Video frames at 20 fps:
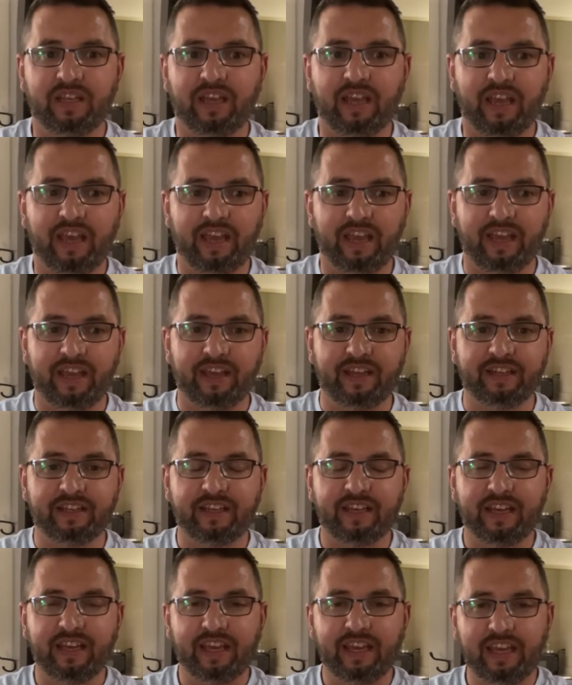And
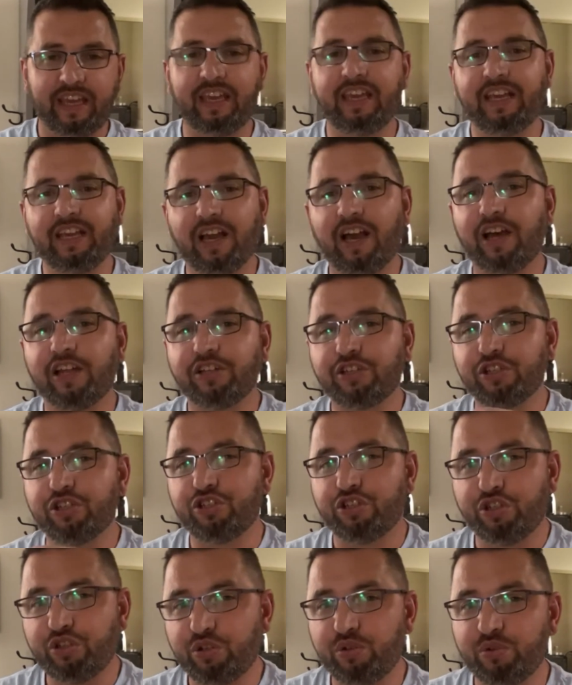he got to
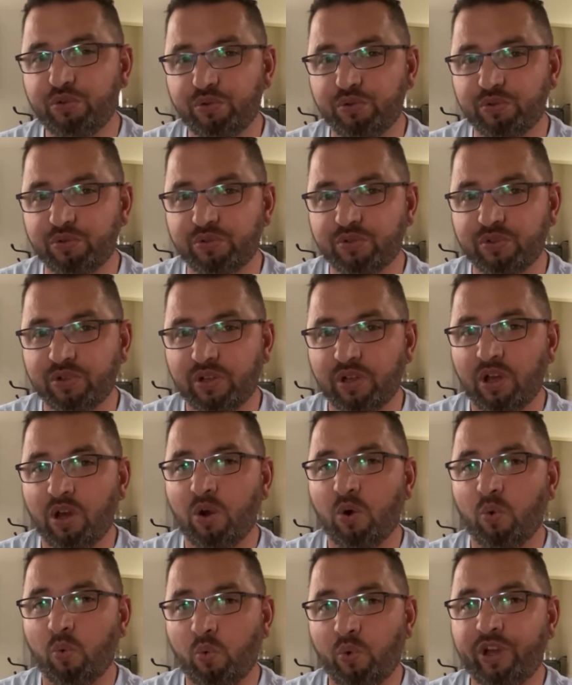choose
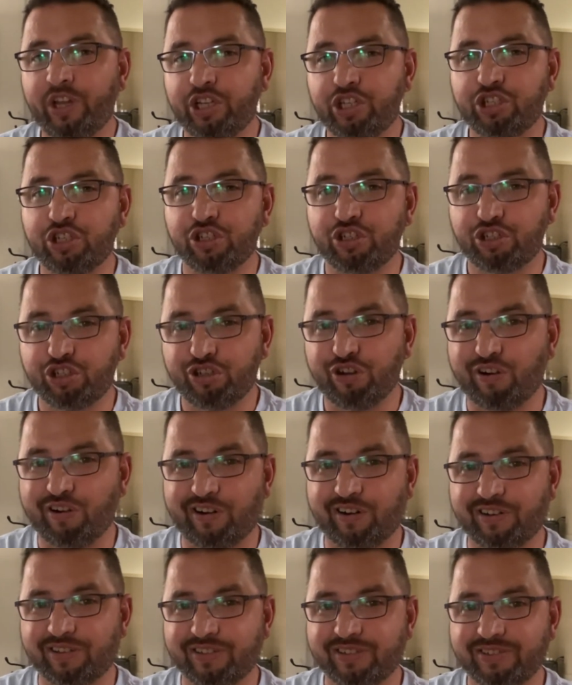which
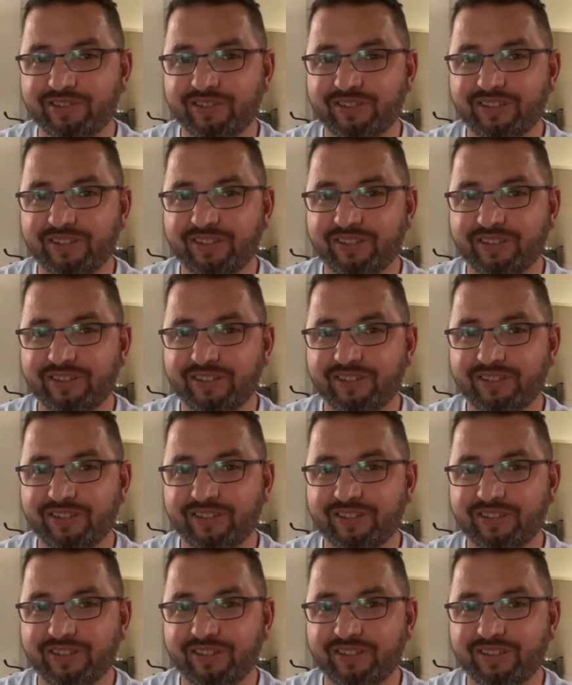sharks